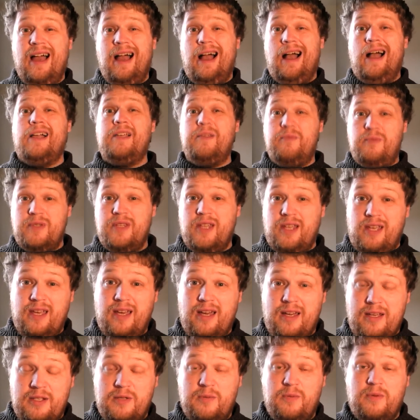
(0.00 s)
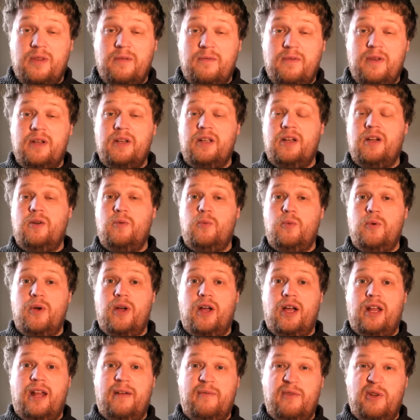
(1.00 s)
as was the case with the video we we're
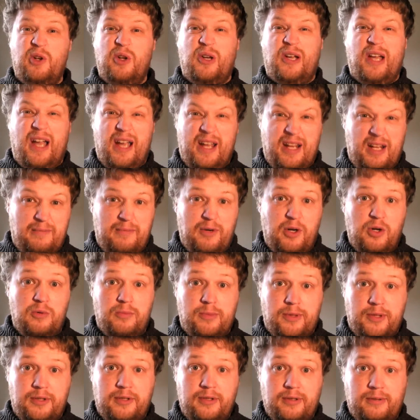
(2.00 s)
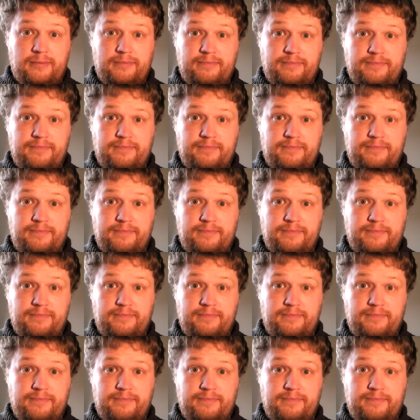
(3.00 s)
going to have a look at in a moment.